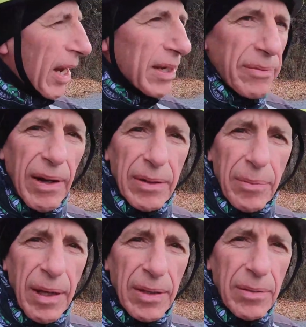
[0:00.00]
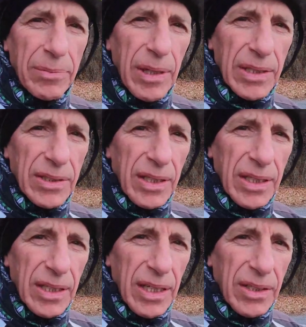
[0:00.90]
highly recommend them as
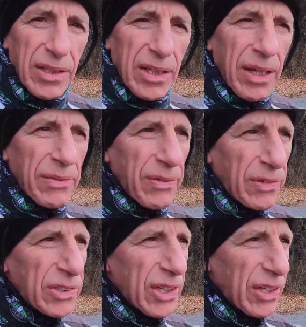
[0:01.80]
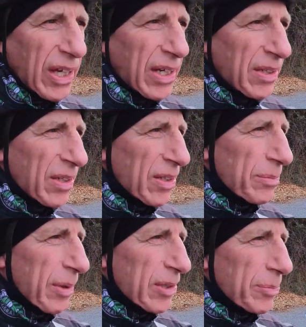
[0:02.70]
a good glove. If you start getting,
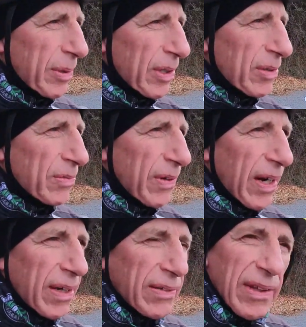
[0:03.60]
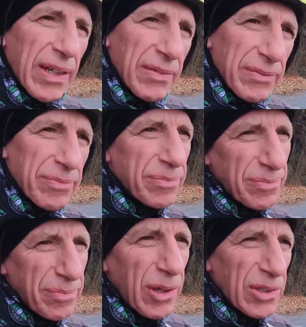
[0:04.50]
much below 5, I think
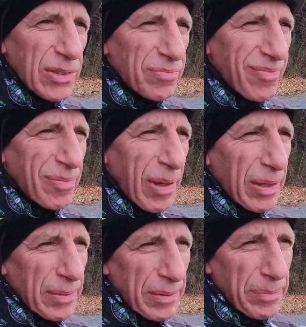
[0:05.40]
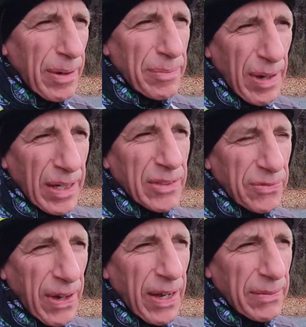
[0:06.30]
probably about
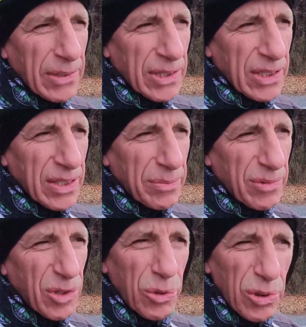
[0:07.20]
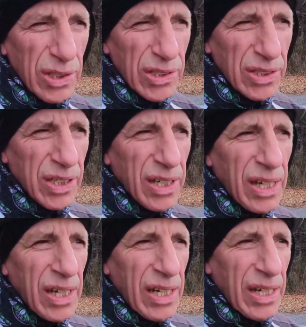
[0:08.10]
-5 is the coolest
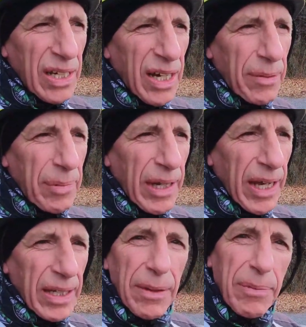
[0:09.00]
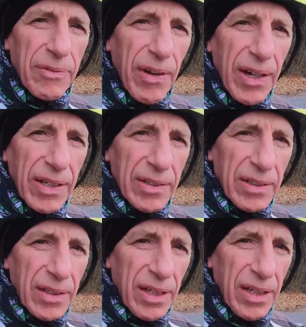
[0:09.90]
I've been at, and they've been fine,
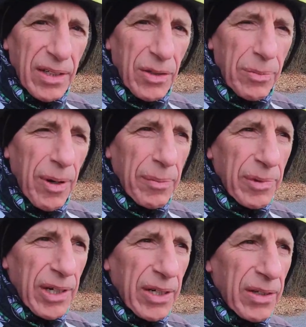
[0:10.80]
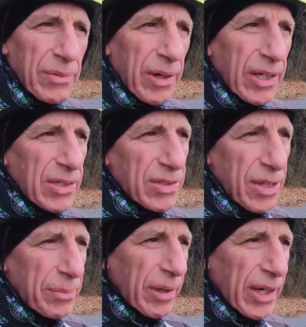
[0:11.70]
no problem at all. When I use
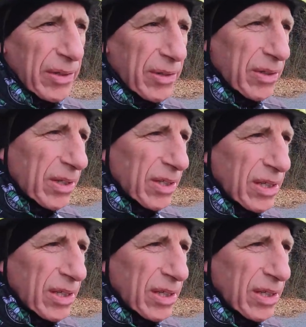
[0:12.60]
some of my other